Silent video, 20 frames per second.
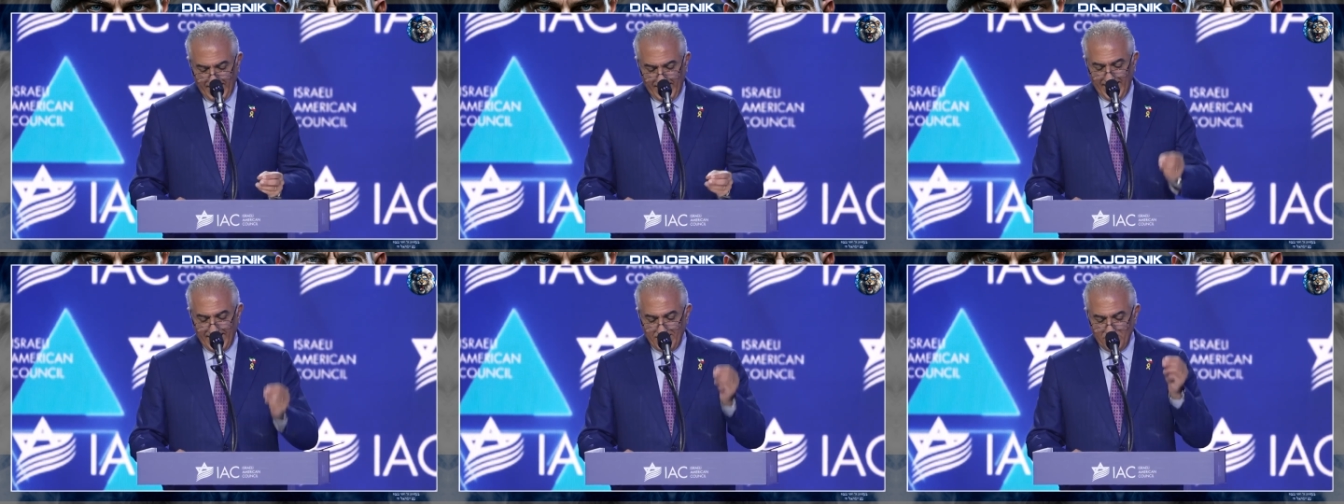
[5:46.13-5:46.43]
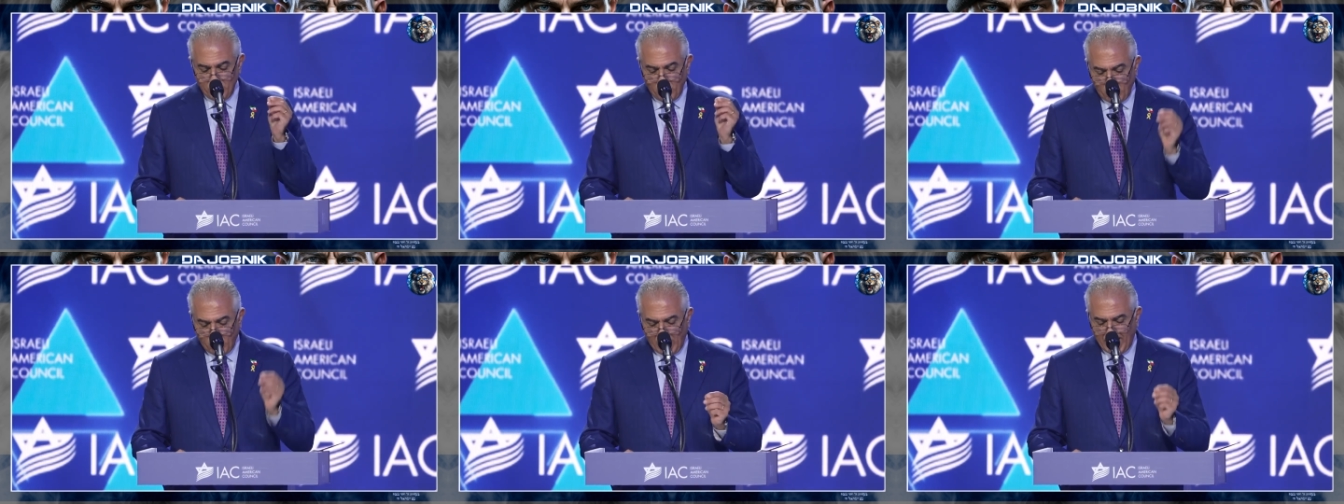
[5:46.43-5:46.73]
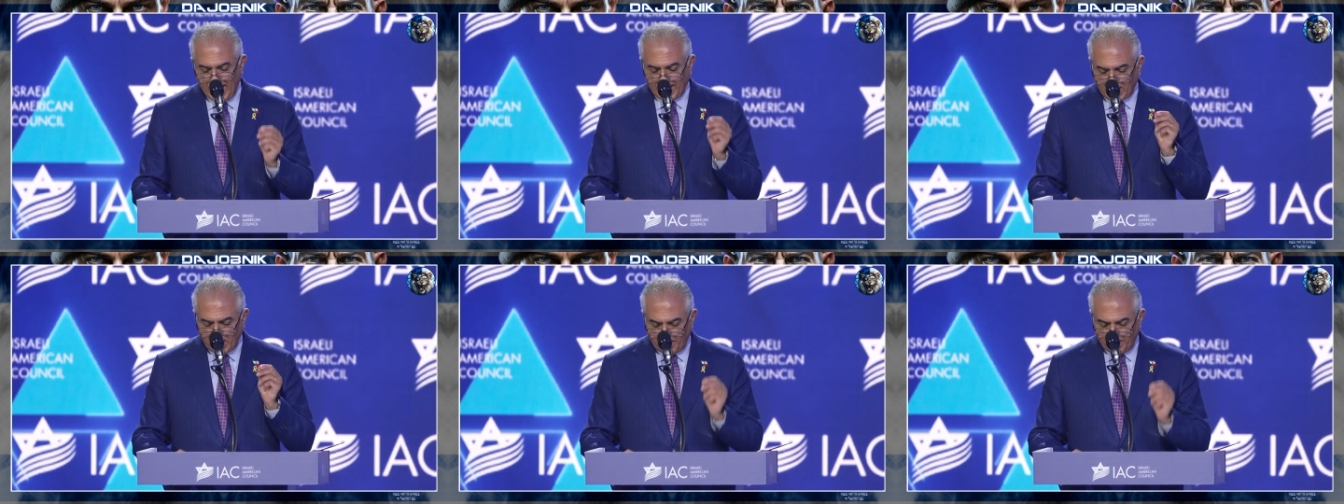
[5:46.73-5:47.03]
and no
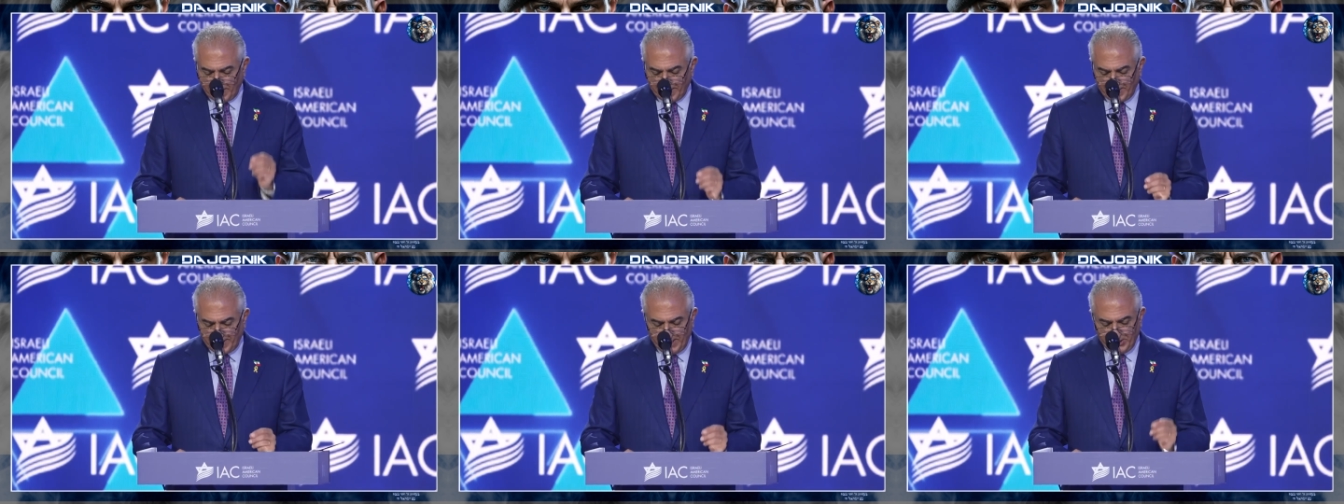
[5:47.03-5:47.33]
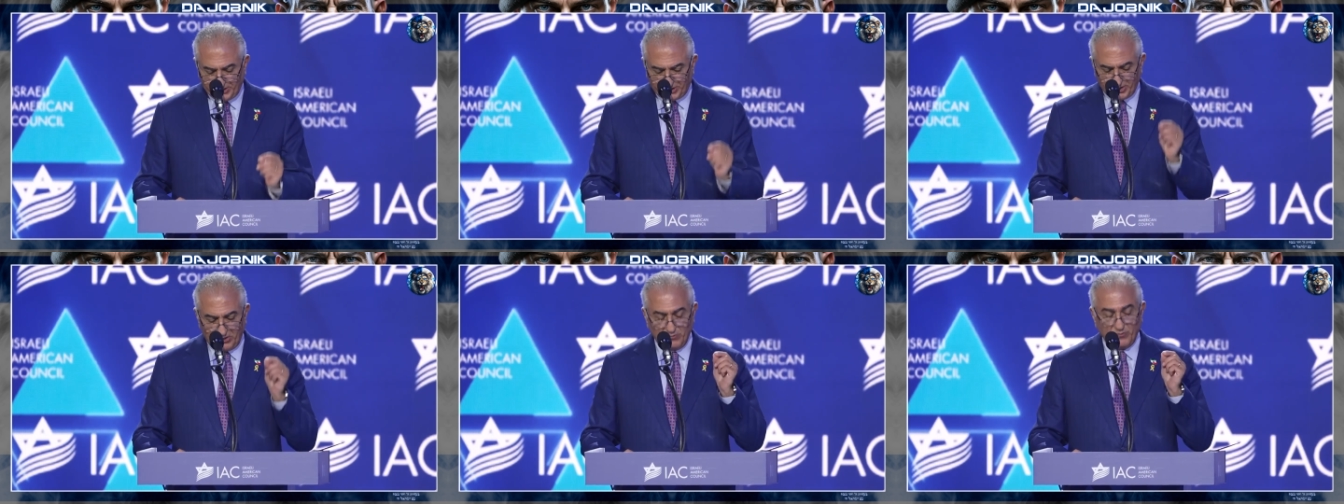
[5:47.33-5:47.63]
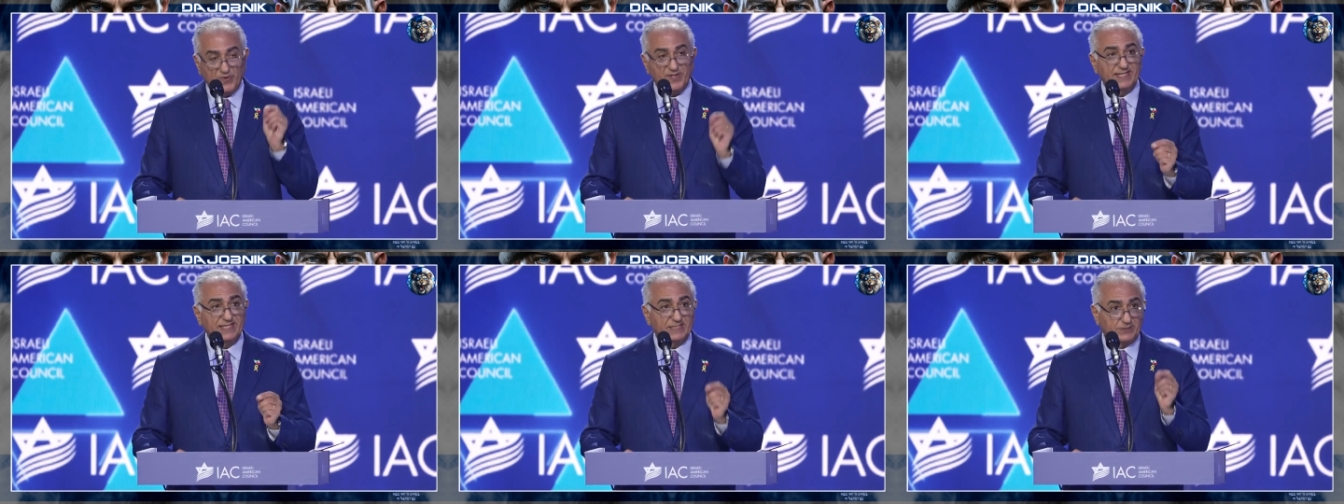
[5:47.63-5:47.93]
accommodation
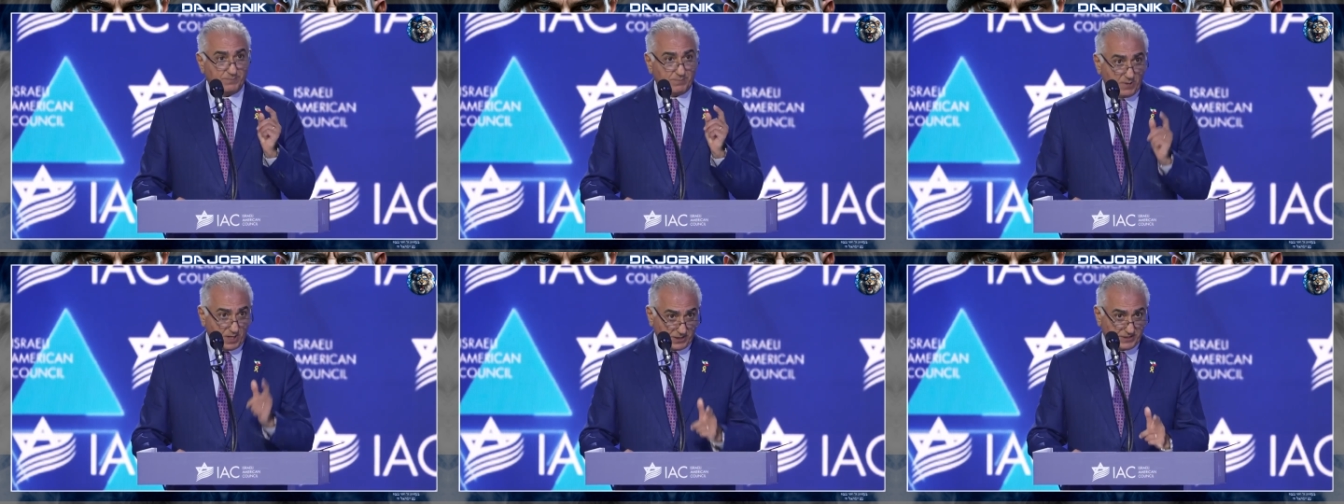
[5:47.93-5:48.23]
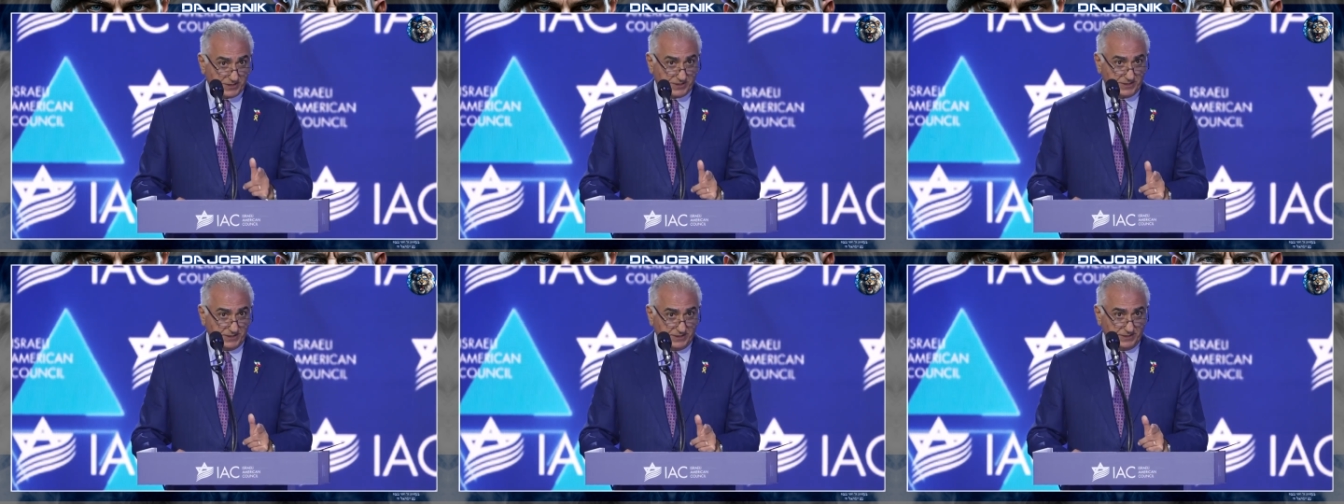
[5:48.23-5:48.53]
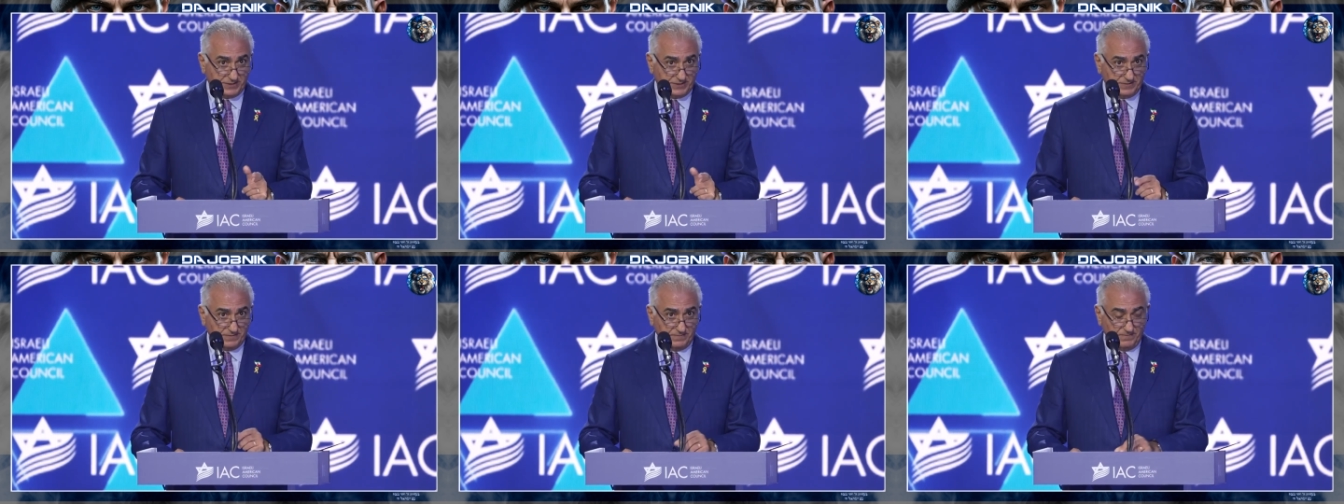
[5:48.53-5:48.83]
with its
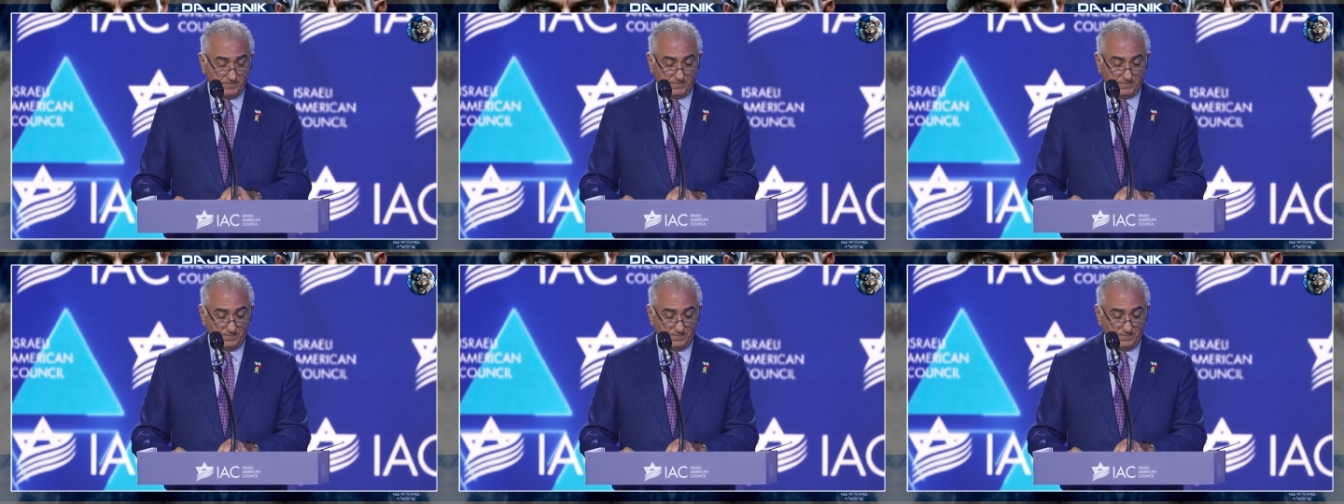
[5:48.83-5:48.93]
proxies.